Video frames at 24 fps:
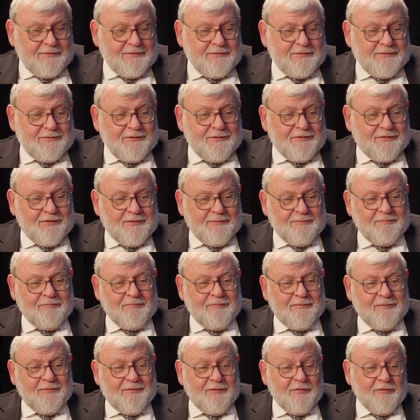Listen,
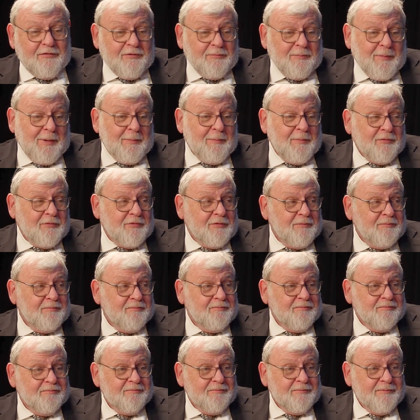this is my mission.
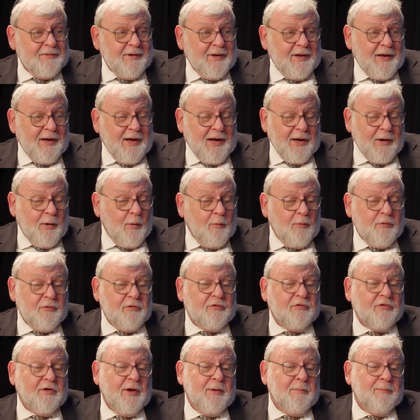I always
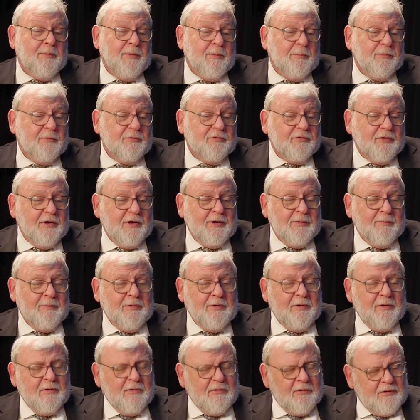say, people say to
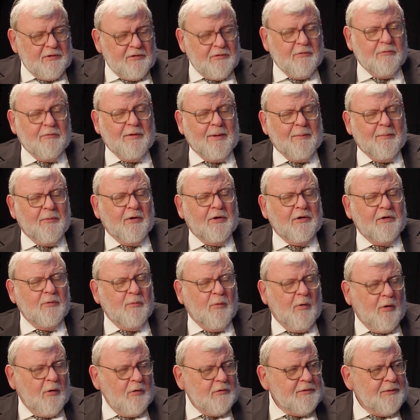me, Rabbi, are you a
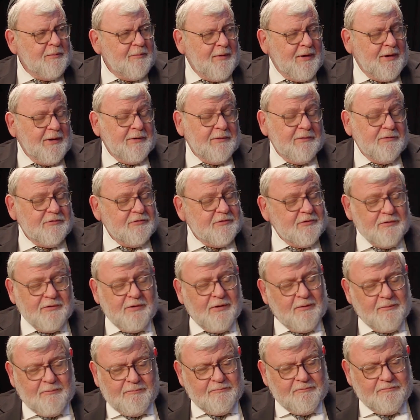holy man? I said,
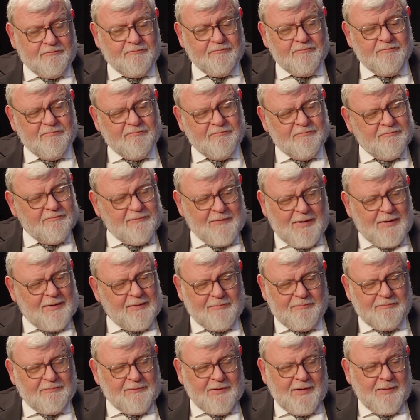no,
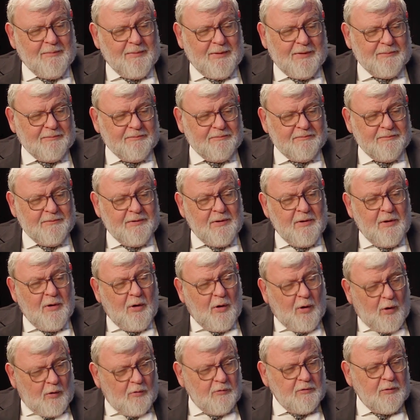I'm not.
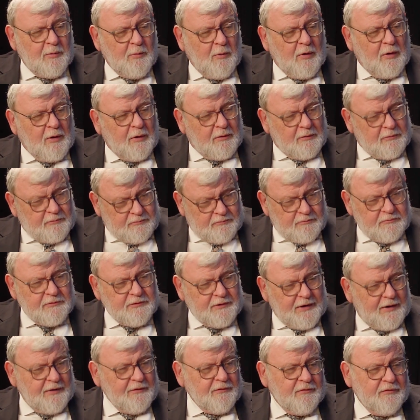Holy work?
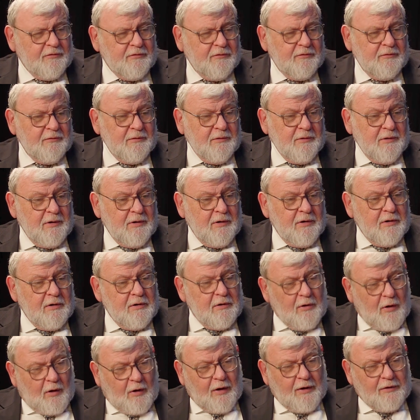Yes.
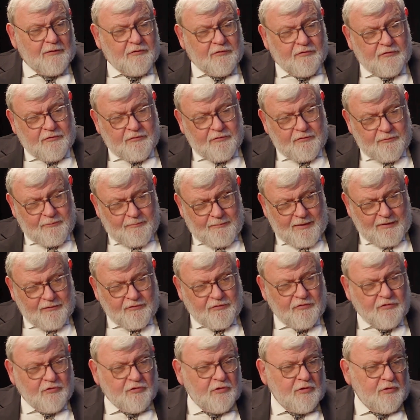God's
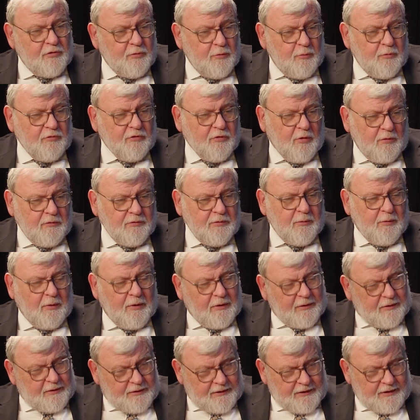messenger to do his holy
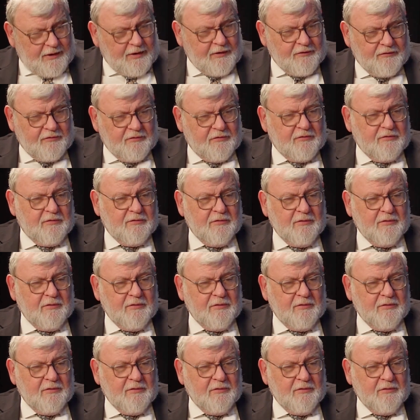work? Yes.